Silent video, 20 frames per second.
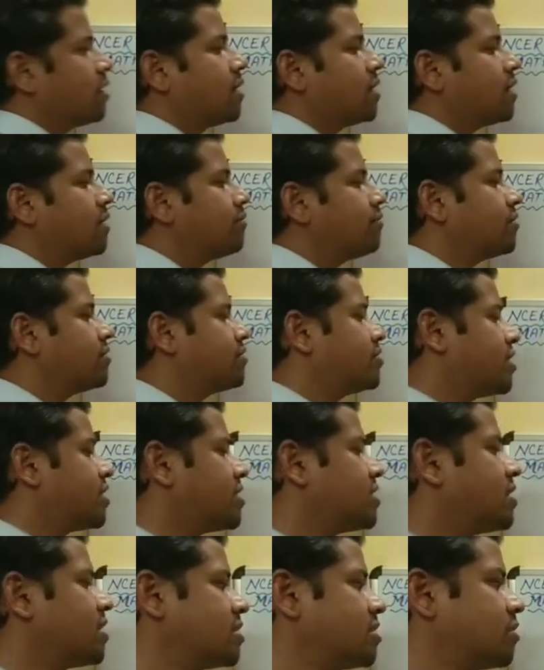If we
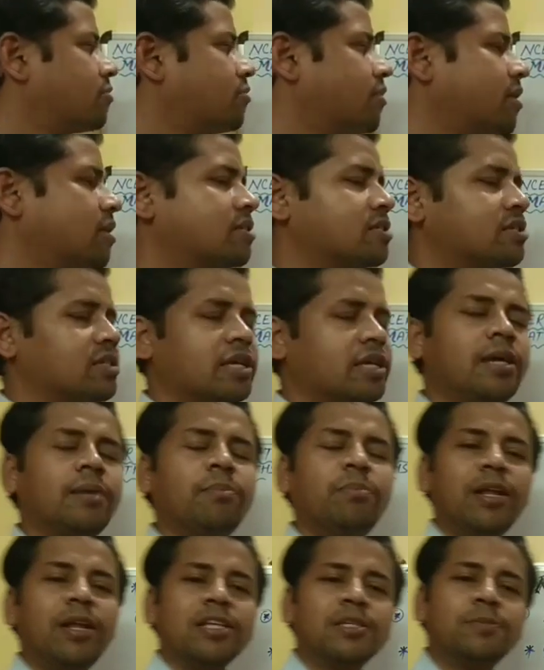change the sequence,
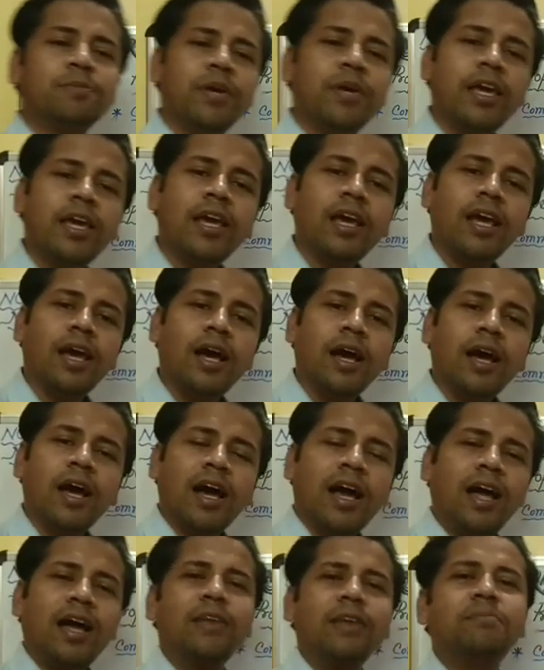a plus b
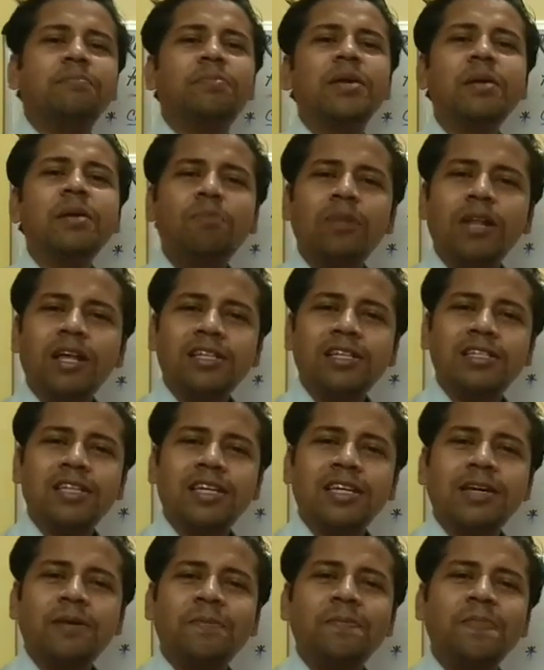and b plus
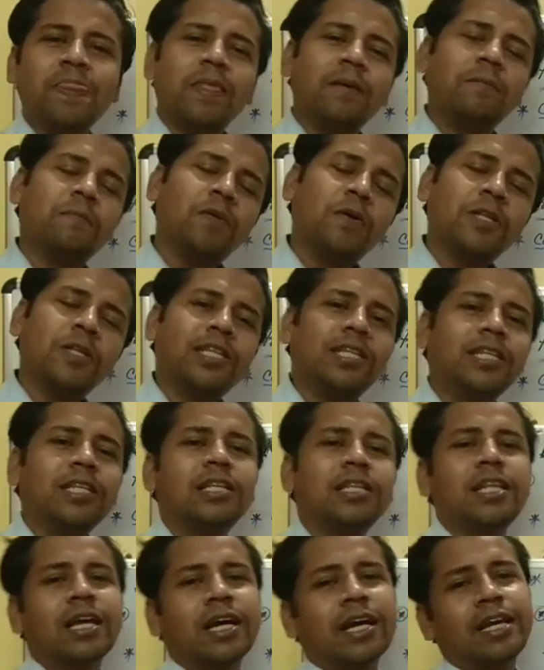a, both
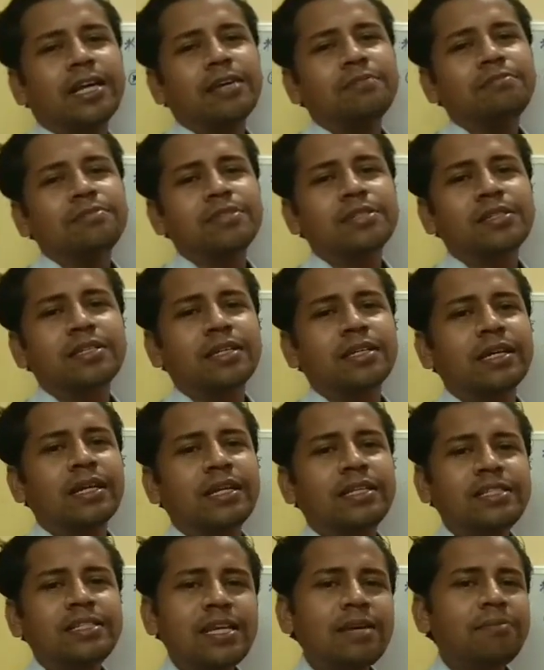the gives
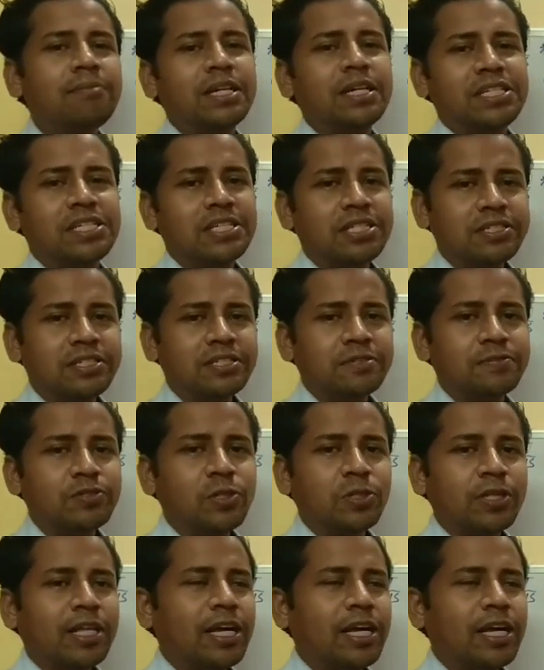the same results. So